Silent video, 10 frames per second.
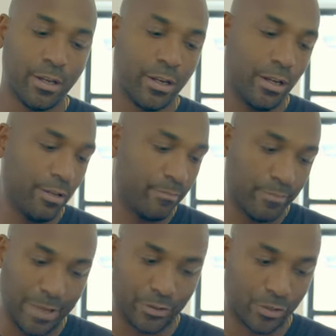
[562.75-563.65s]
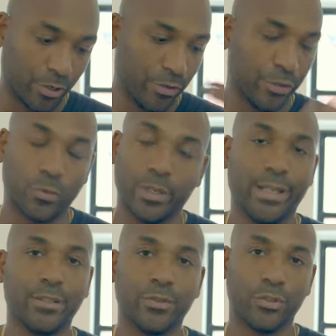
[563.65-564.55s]
uh, I'll turn the
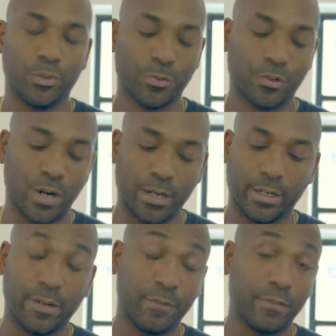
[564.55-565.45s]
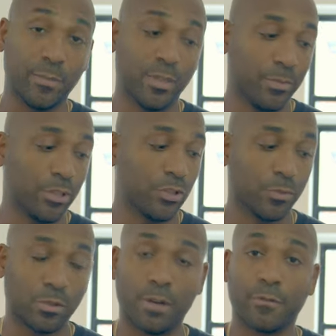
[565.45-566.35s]
28 into a Summicron and get a 50 millimeter
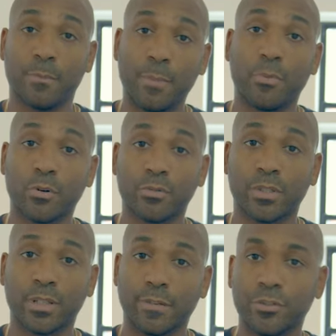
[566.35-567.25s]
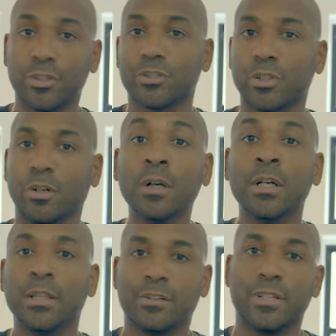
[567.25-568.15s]
Summicron for my portrait stuff just so
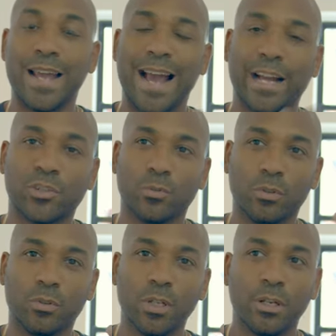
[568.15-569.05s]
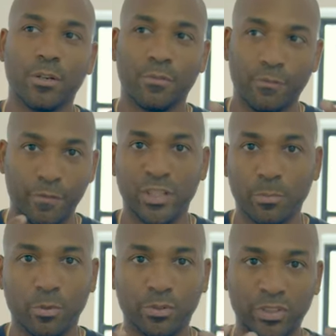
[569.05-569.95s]
there's an actual
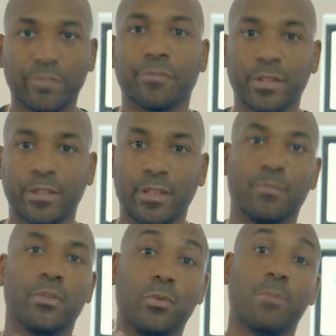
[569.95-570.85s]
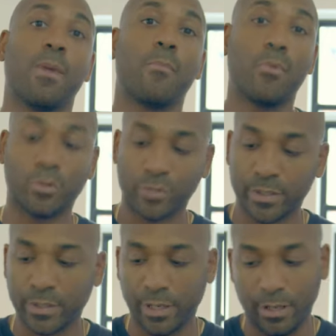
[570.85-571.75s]
visible difference in between my
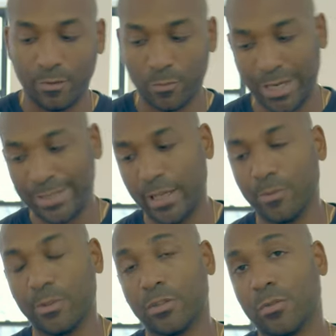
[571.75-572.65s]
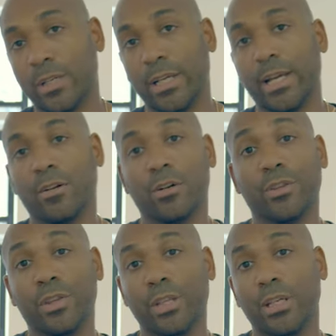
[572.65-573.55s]
portraits and what I take with the 28
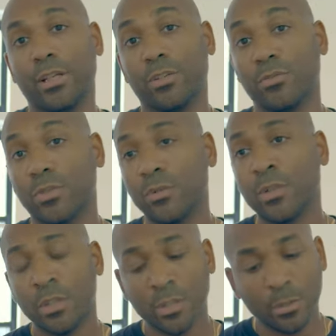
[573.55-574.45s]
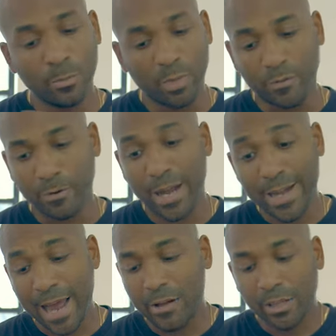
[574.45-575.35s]
on the Q2. But for right
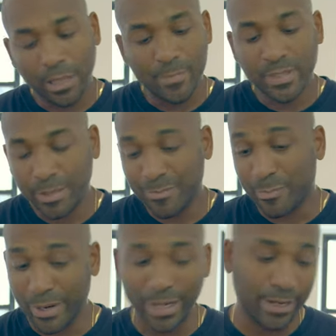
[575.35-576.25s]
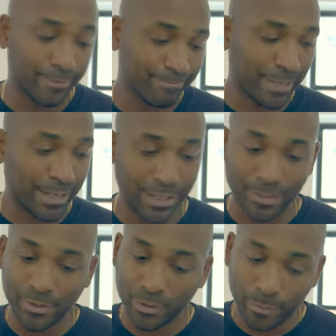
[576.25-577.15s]
now, I think I'm sitting pretty. I think
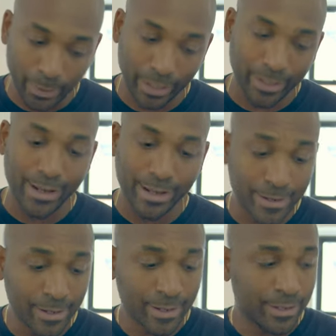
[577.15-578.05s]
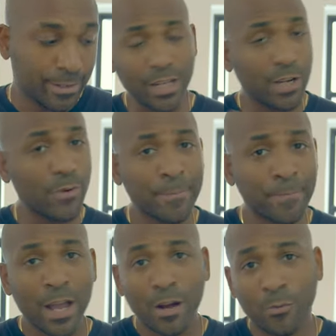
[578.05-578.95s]
I'm doing pretty good. Anyway,
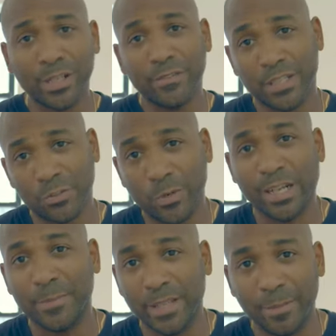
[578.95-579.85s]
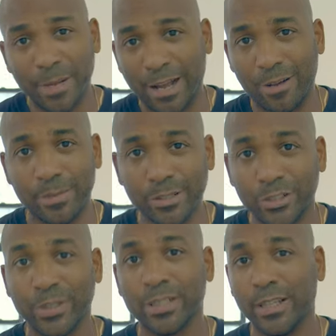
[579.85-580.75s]
I want to give you guys a quick update about how I've been
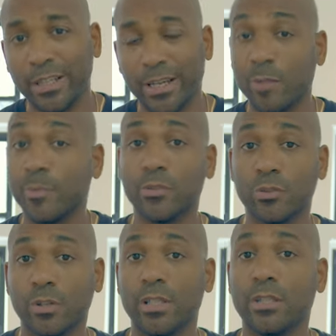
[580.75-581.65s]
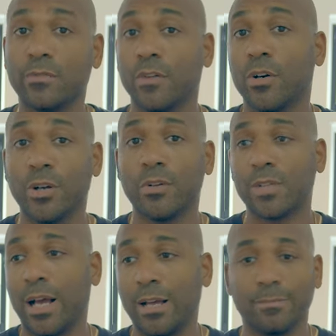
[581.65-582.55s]
shooting lately. I hope you enjoyed these
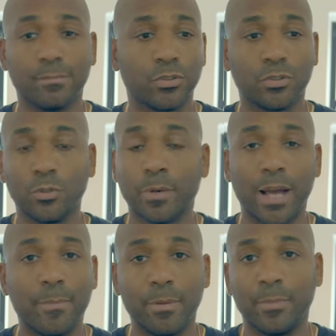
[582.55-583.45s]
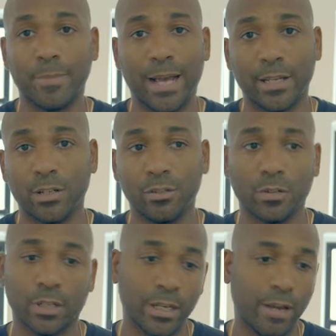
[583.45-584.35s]
photos. I'm super happy to be back in New
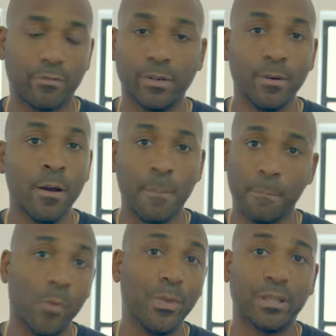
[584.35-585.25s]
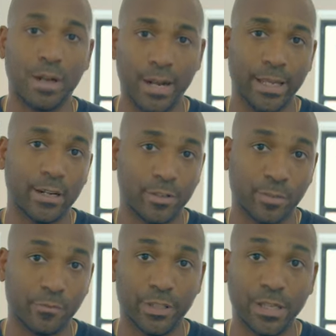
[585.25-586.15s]
York and every moment that I get
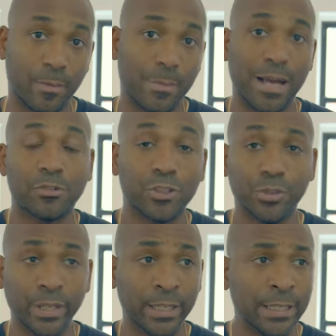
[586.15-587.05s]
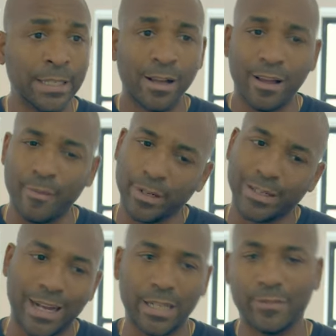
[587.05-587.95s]
some free time, I'm out shooting. I've
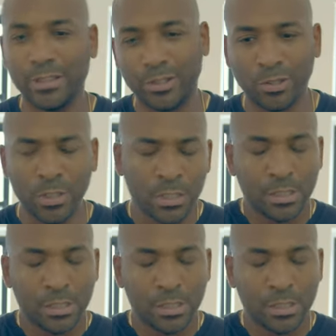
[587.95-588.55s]
been kind of a little,